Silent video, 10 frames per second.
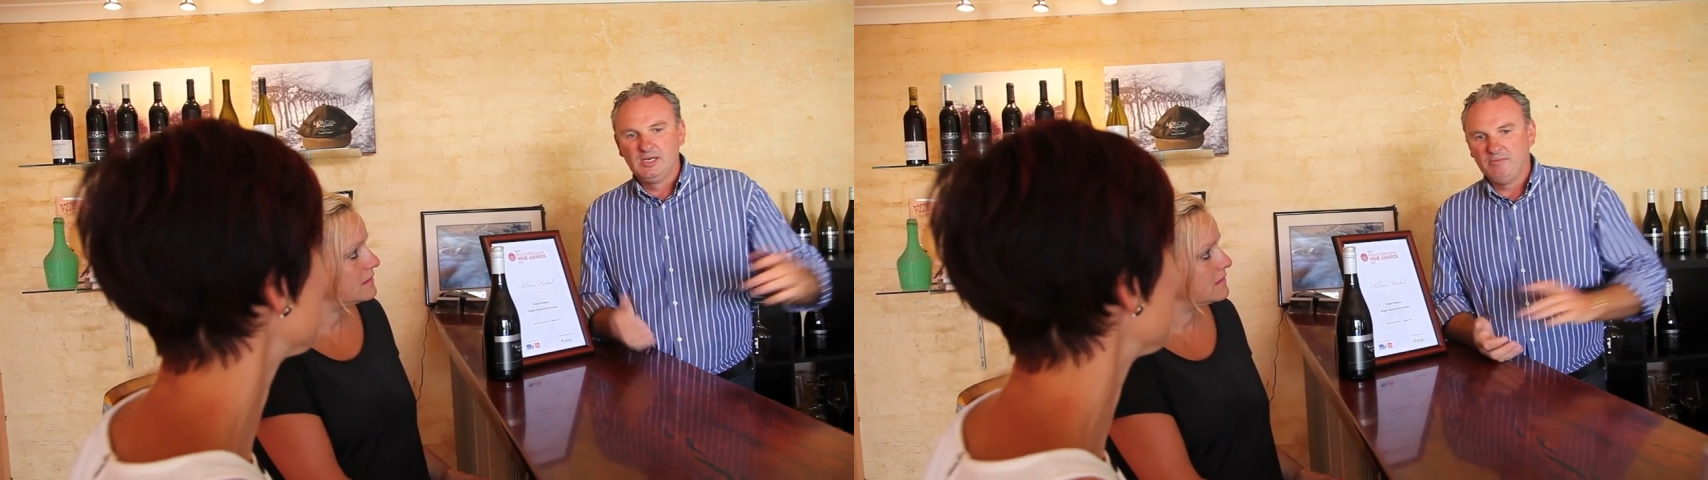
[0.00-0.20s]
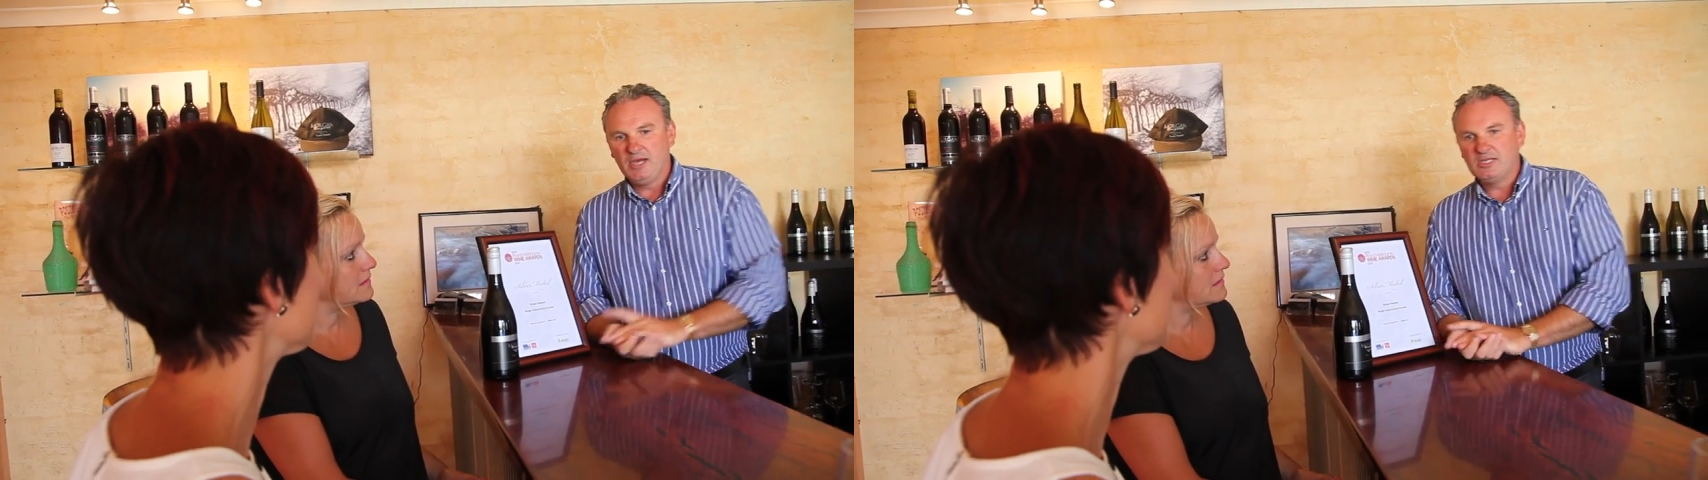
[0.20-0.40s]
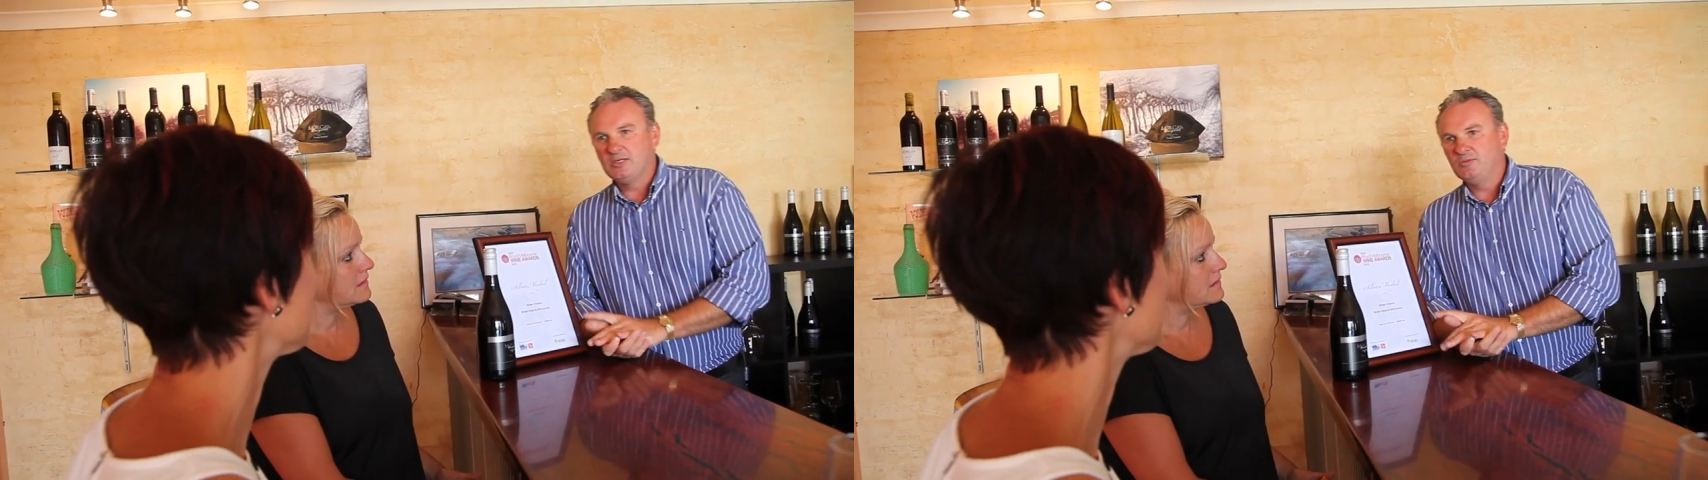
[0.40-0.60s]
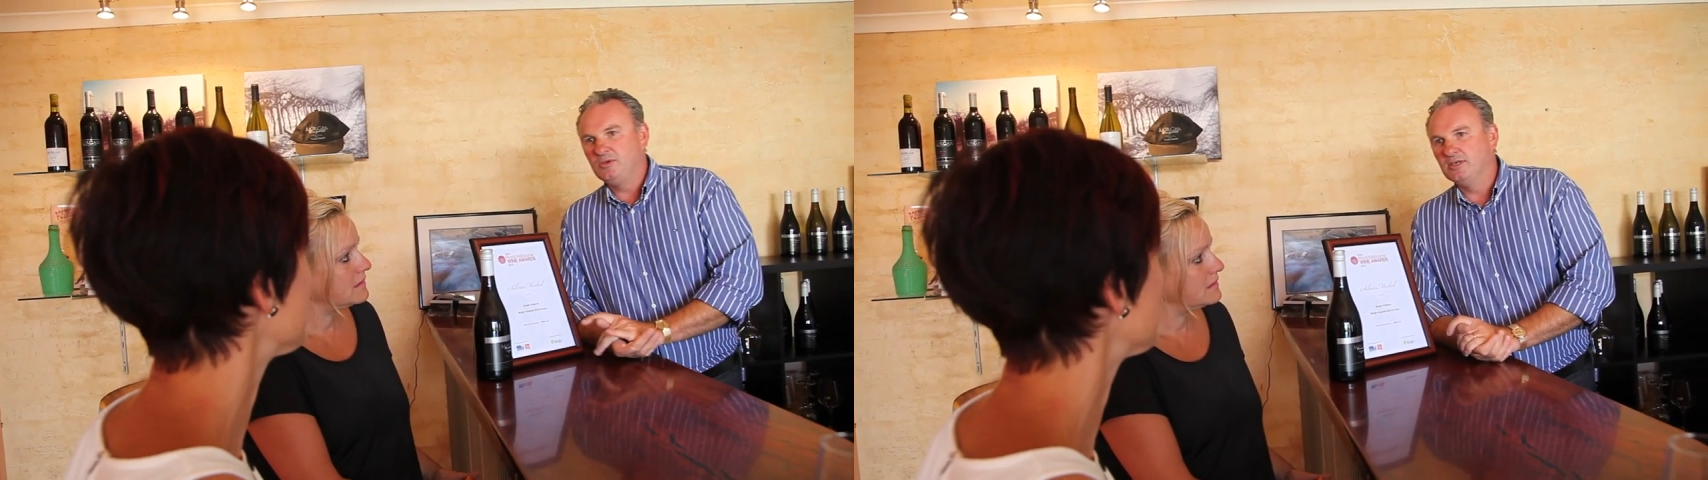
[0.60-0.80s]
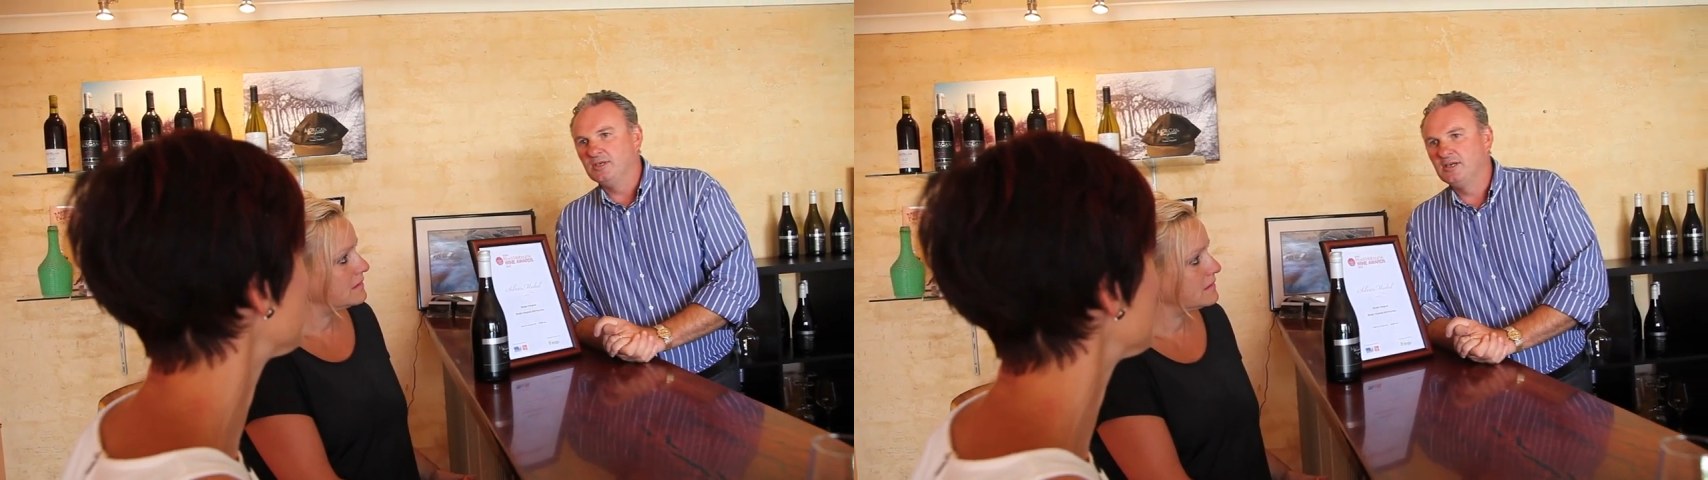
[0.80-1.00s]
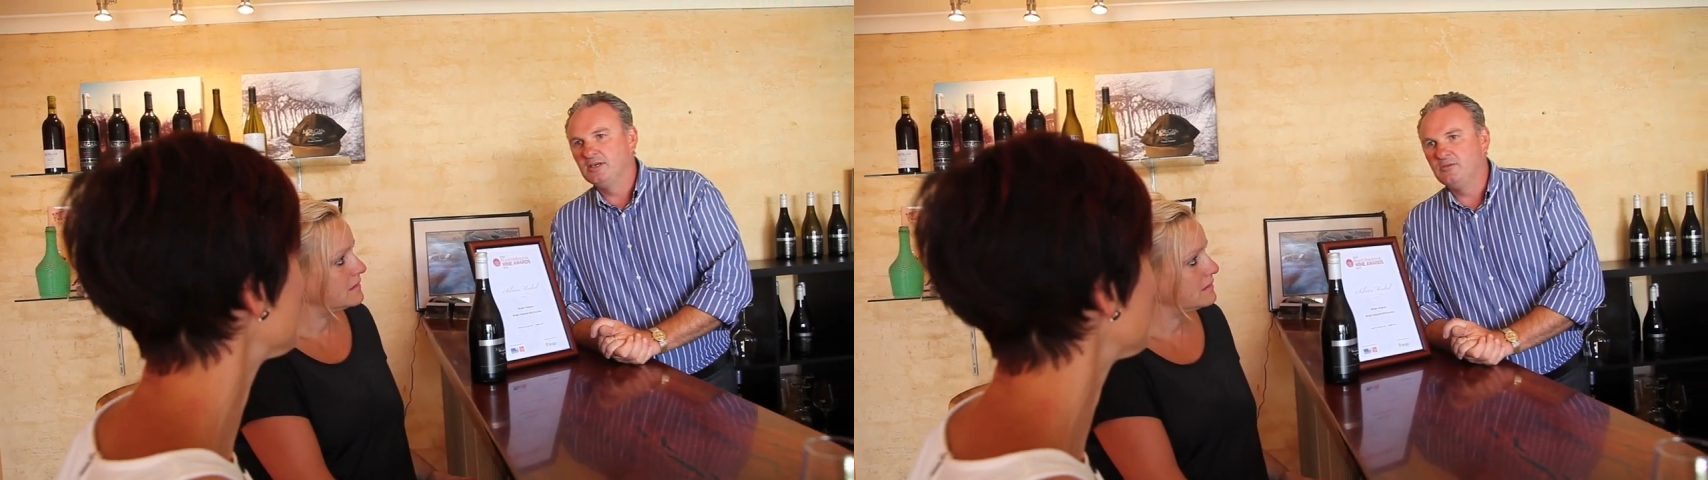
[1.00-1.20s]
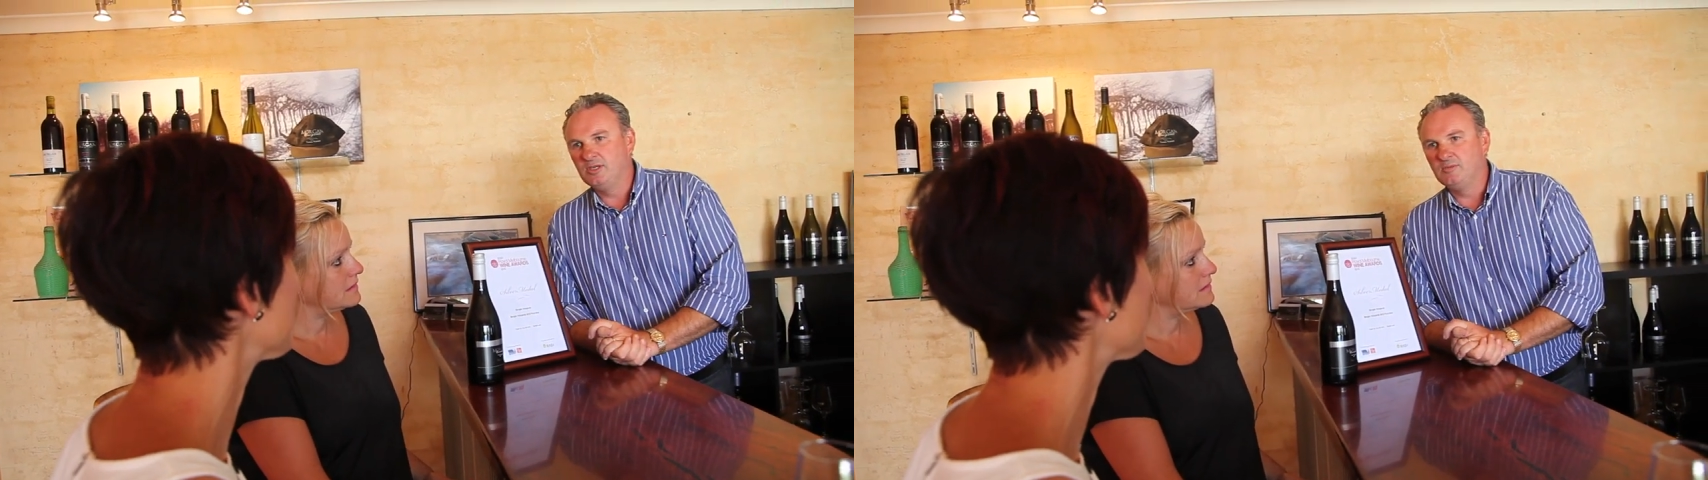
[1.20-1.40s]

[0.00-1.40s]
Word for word: basket with a with a